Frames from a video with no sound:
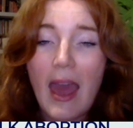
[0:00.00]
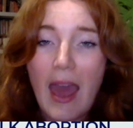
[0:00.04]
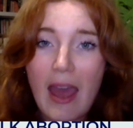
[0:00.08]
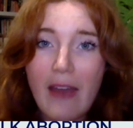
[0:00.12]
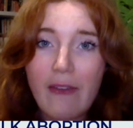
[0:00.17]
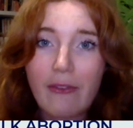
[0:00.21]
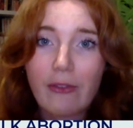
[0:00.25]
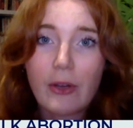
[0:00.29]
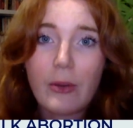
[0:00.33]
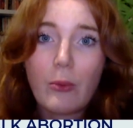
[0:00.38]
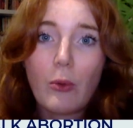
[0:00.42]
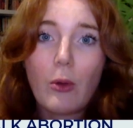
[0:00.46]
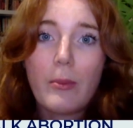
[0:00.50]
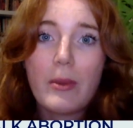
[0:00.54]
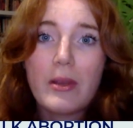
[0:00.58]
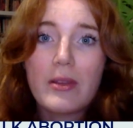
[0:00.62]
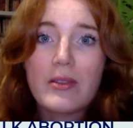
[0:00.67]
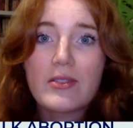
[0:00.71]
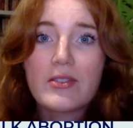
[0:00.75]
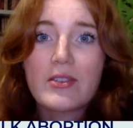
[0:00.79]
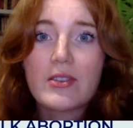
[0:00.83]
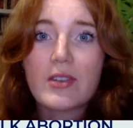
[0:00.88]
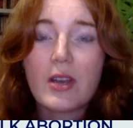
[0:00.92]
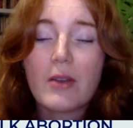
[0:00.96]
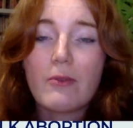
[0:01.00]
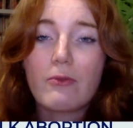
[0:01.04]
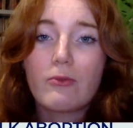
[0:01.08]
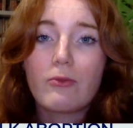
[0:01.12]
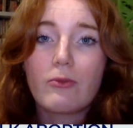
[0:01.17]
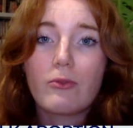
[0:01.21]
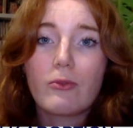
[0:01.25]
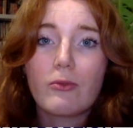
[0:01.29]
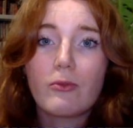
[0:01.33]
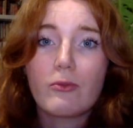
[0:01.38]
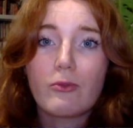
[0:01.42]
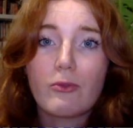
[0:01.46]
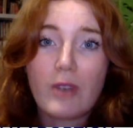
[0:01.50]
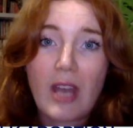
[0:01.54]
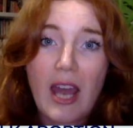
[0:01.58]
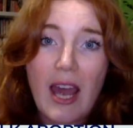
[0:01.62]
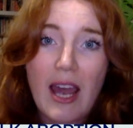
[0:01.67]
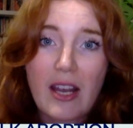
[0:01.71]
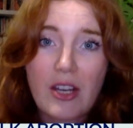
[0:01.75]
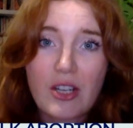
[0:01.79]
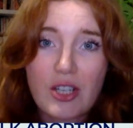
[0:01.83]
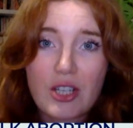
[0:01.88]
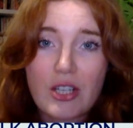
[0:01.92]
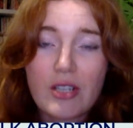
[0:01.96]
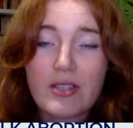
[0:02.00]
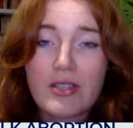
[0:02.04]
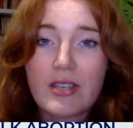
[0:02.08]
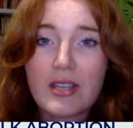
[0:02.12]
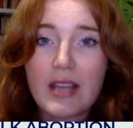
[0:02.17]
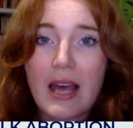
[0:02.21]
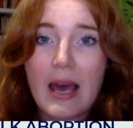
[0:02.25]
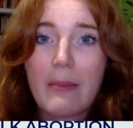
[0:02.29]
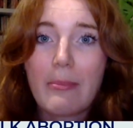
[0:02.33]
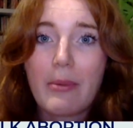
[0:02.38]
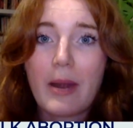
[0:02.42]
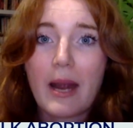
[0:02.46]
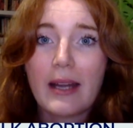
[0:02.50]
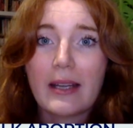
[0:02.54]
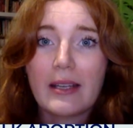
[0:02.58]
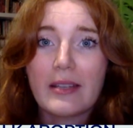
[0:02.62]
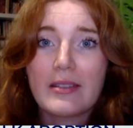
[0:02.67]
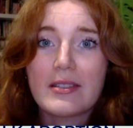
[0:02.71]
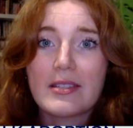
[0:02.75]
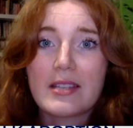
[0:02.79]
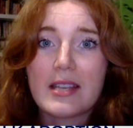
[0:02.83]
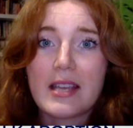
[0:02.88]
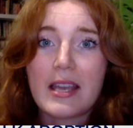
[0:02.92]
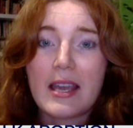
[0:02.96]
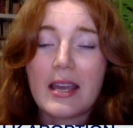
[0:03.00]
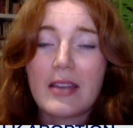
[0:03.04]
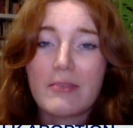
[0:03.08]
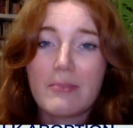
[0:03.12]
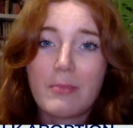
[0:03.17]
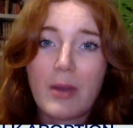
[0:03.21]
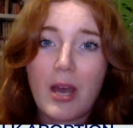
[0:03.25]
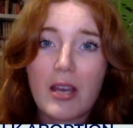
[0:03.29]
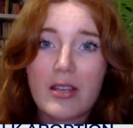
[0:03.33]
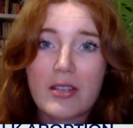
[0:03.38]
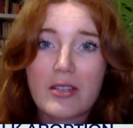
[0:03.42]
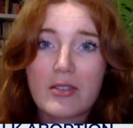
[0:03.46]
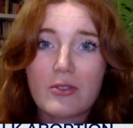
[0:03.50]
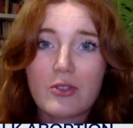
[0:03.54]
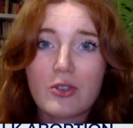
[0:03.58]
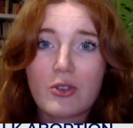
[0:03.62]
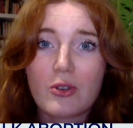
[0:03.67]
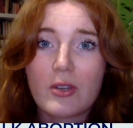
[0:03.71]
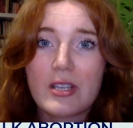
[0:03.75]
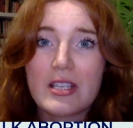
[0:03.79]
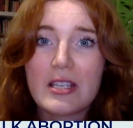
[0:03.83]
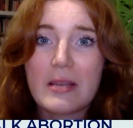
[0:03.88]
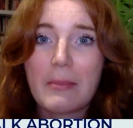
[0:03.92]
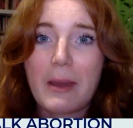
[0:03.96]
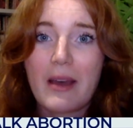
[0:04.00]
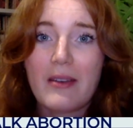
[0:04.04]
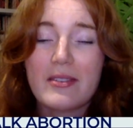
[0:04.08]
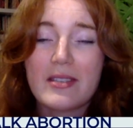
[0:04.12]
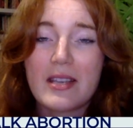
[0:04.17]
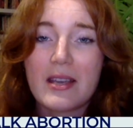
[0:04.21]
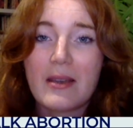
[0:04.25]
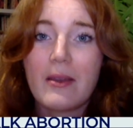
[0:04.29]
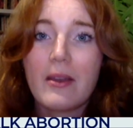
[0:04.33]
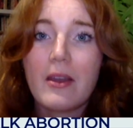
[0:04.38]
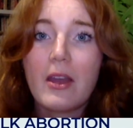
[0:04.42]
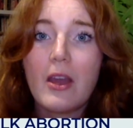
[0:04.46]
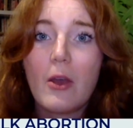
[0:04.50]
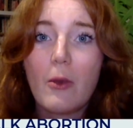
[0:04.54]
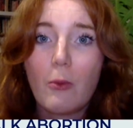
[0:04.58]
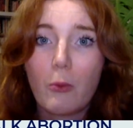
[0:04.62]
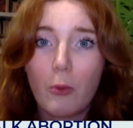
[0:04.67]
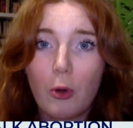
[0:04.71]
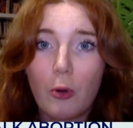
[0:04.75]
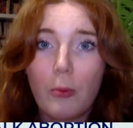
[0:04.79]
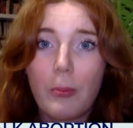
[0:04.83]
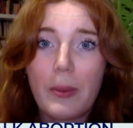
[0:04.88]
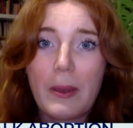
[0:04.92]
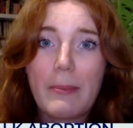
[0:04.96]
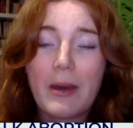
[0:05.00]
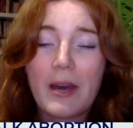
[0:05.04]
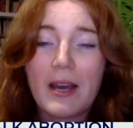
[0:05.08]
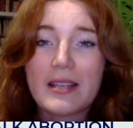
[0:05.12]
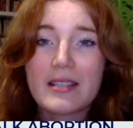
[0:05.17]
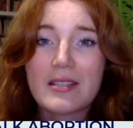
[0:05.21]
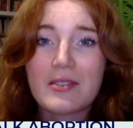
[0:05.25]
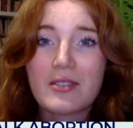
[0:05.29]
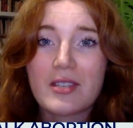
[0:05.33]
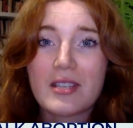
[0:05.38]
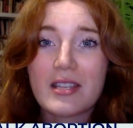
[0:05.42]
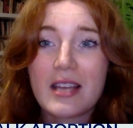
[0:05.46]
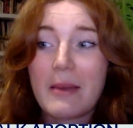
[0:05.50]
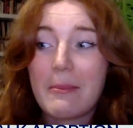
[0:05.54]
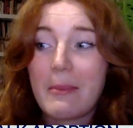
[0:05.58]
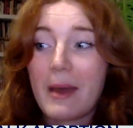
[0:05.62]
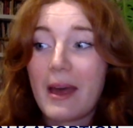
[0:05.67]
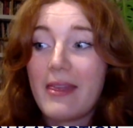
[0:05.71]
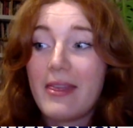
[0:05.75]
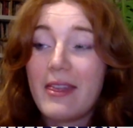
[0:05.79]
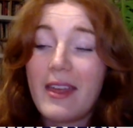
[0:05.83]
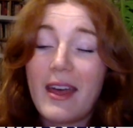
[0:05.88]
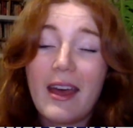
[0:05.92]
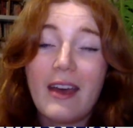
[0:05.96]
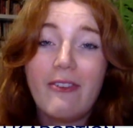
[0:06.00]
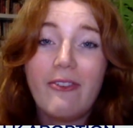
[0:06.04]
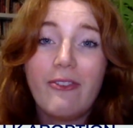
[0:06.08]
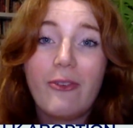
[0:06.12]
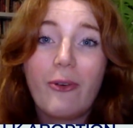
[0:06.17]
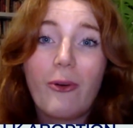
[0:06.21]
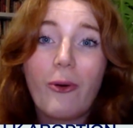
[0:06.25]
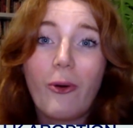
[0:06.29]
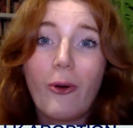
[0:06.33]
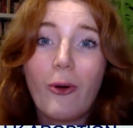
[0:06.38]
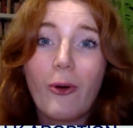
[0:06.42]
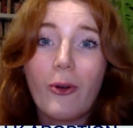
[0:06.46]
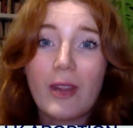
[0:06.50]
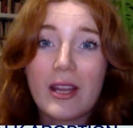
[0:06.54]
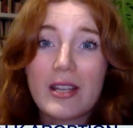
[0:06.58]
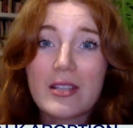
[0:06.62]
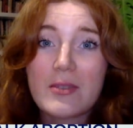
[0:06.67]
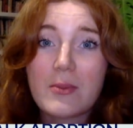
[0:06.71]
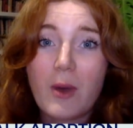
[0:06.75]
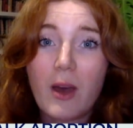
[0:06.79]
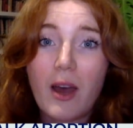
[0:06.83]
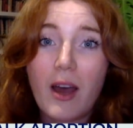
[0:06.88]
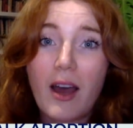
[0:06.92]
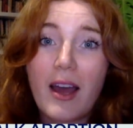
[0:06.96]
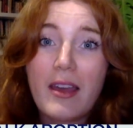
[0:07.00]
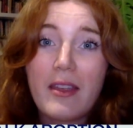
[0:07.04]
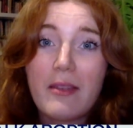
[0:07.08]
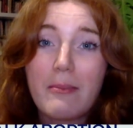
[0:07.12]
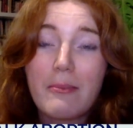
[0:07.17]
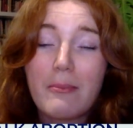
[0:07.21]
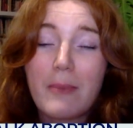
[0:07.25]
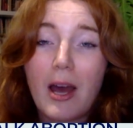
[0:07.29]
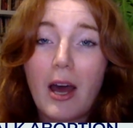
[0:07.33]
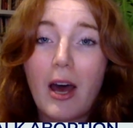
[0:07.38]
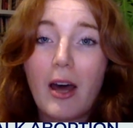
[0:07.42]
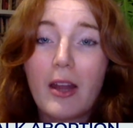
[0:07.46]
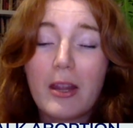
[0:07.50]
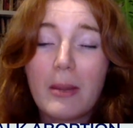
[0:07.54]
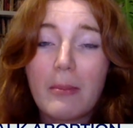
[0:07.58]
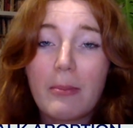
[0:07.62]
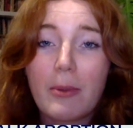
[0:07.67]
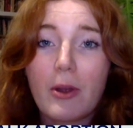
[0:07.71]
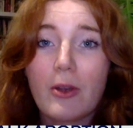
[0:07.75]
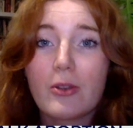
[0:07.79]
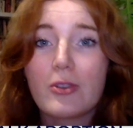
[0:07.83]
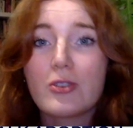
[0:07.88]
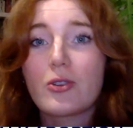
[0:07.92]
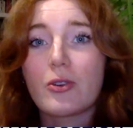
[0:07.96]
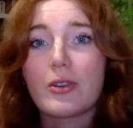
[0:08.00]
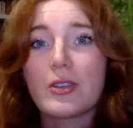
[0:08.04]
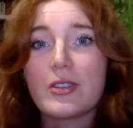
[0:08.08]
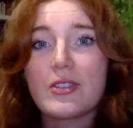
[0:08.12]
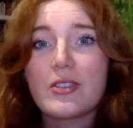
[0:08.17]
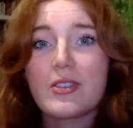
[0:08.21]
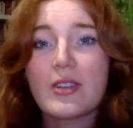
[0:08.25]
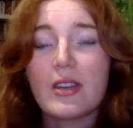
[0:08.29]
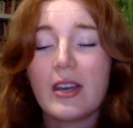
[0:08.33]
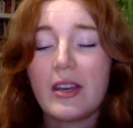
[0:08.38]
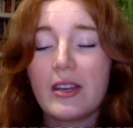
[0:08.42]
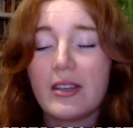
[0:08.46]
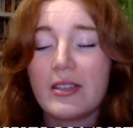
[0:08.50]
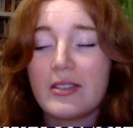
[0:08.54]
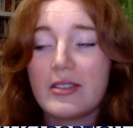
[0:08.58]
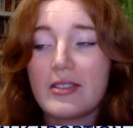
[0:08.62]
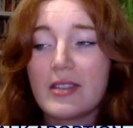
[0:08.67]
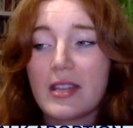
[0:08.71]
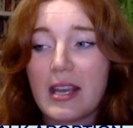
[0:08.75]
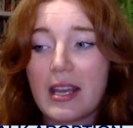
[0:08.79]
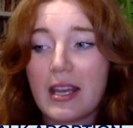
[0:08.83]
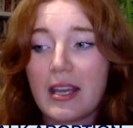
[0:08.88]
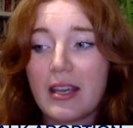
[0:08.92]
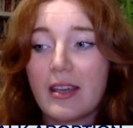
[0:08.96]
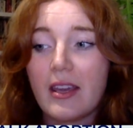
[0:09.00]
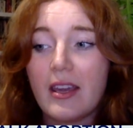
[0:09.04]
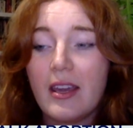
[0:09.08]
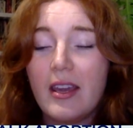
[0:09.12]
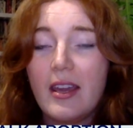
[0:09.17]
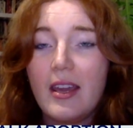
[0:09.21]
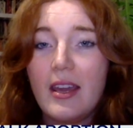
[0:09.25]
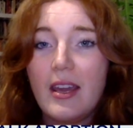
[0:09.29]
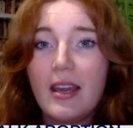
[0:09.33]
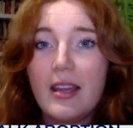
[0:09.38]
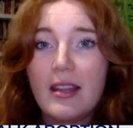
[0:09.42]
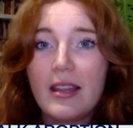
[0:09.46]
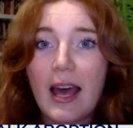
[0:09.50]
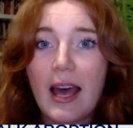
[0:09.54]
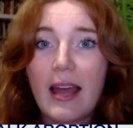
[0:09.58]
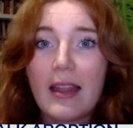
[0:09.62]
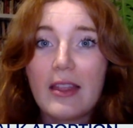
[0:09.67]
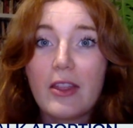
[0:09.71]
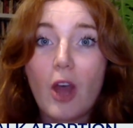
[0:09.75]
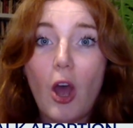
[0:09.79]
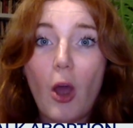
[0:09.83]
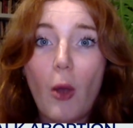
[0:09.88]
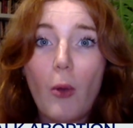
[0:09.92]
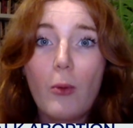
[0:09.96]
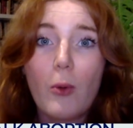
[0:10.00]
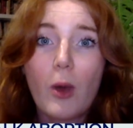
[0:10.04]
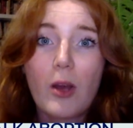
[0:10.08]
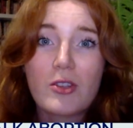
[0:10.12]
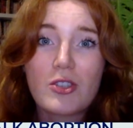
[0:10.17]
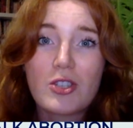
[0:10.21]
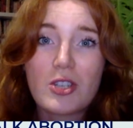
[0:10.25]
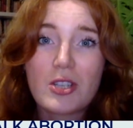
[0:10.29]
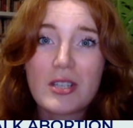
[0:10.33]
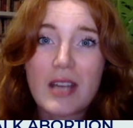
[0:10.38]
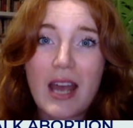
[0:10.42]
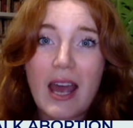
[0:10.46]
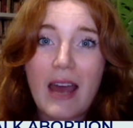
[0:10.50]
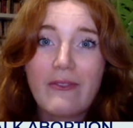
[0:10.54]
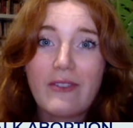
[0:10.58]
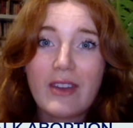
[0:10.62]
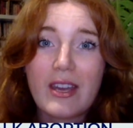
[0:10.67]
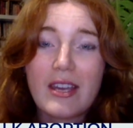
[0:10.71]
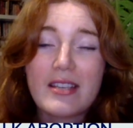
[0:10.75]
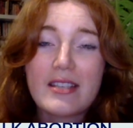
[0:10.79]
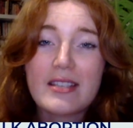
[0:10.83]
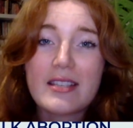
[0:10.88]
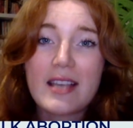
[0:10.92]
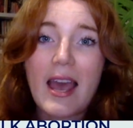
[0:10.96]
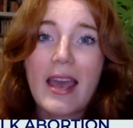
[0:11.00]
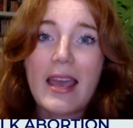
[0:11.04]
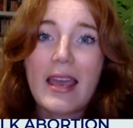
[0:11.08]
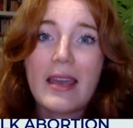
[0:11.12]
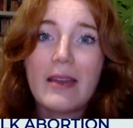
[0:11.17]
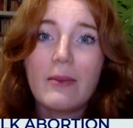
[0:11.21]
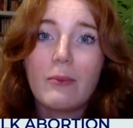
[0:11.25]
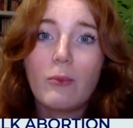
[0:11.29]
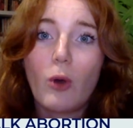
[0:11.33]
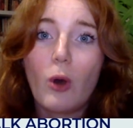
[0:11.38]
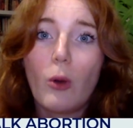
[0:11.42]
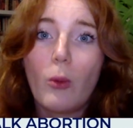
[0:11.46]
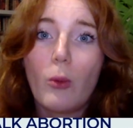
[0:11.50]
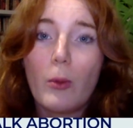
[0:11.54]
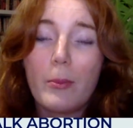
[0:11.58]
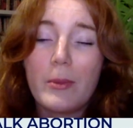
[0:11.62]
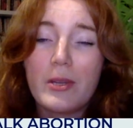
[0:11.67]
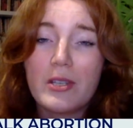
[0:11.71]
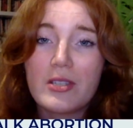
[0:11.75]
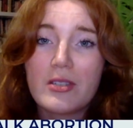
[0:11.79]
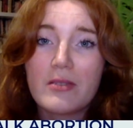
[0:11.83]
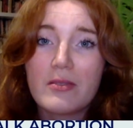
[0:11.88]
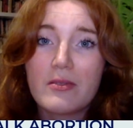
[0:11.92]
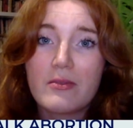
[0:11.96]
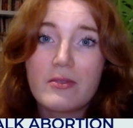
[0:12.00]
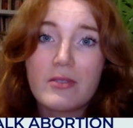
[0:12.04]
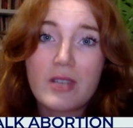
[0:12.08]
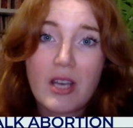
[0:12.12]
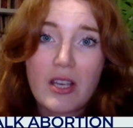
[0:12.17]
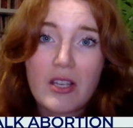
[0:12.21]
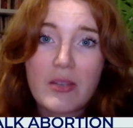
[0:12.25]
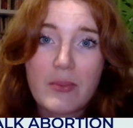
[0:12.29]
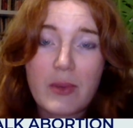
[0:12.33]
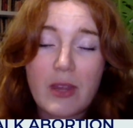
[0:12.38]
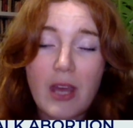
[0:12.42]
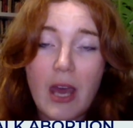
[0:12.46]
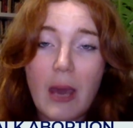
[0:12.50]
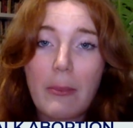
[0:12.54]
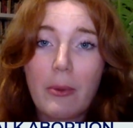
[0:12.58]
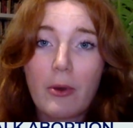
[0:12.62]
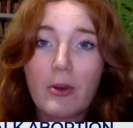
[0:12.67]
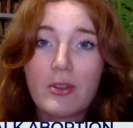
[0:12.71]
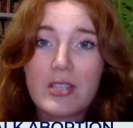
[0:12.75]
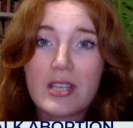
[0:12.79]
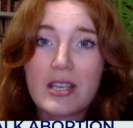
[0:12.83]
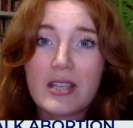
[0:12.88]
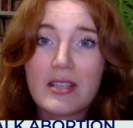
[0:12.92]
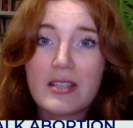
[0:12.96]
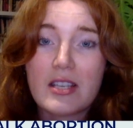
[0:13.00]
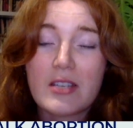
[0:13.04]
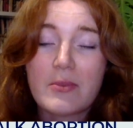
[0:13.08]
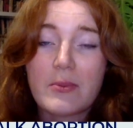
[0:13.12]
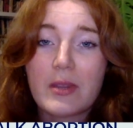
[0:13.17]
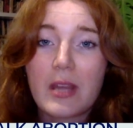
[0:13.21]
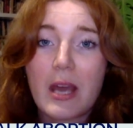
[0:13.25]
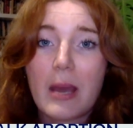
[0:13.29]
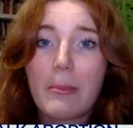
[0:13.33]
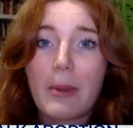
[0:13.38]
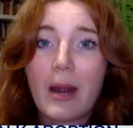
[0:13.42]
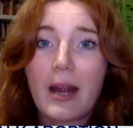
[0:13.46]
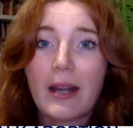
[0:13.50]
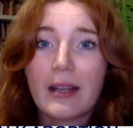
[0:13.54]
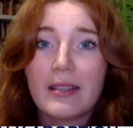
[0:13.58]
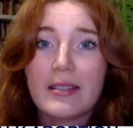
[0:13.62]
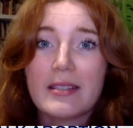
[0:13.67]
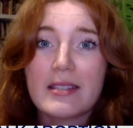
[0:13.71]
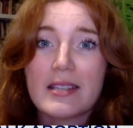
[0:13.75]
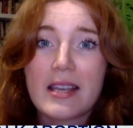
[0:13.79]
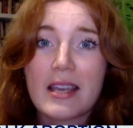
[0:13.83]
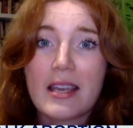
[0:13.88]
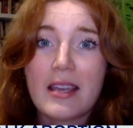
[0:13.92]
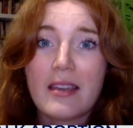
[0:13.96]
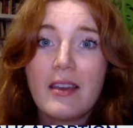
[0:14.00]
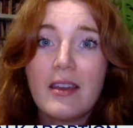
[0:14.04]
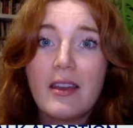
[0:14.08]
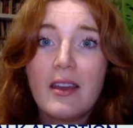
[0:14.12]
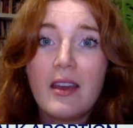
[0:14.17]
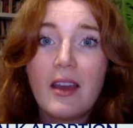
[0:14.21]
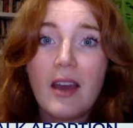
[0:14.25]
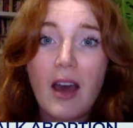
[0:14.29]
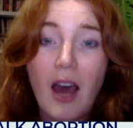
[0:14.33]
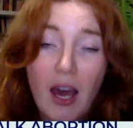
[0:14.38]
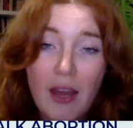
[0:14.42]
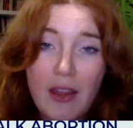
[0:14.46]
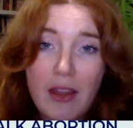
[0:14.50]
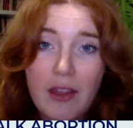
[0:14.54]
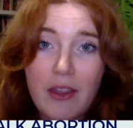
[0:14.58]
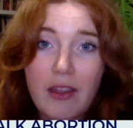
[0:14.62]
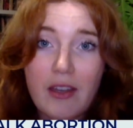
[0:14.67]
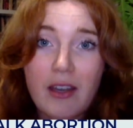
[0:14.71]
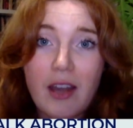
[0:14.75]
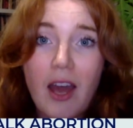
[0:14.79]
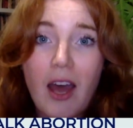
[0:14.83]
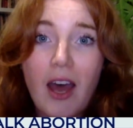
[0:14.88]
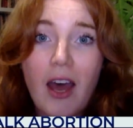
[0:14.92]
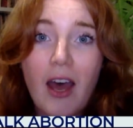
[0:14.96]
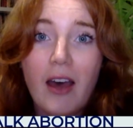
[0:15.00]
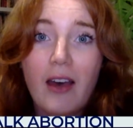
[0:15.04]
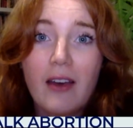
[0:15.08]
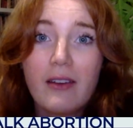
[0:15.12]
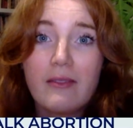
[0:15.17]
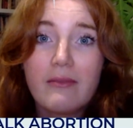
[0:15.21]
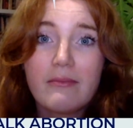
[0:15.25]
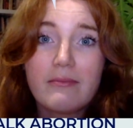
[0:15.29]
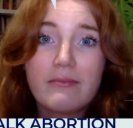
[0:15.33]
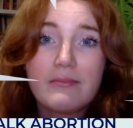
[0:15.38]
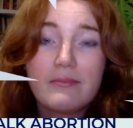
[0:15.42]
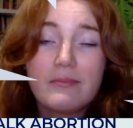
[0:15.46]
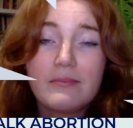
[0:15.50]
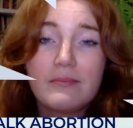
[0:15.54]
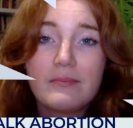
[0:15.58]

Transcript: Every woman's re reaction to their pregnancy and personal choice about it will be personal to them. And therefore, that's why I, other pro-choicers think that no one should have a say in what woman does with her body and does with her pregnancy other than her.